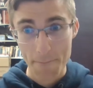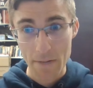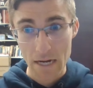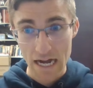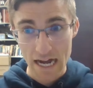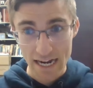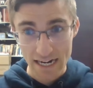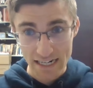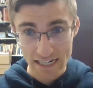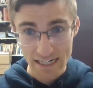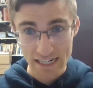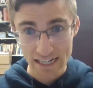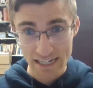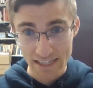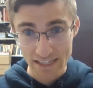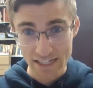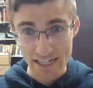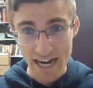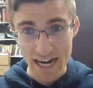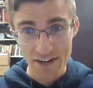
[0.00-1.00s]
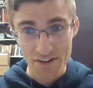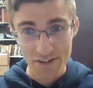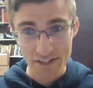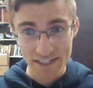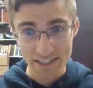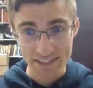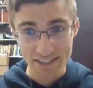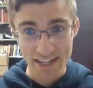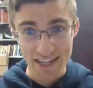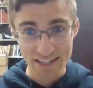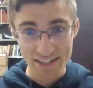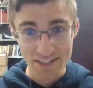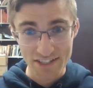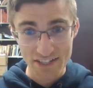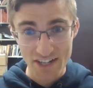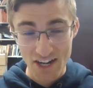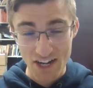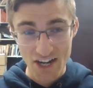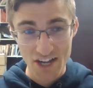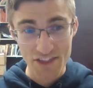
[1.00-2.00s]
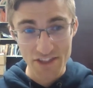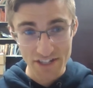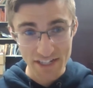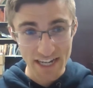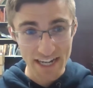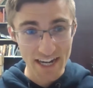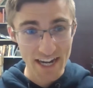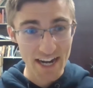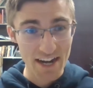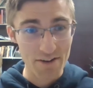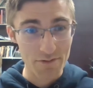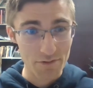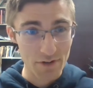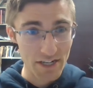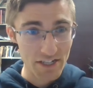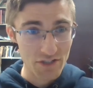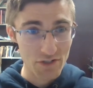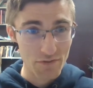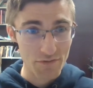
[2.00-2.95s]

But in the diary, it says on the day of, right?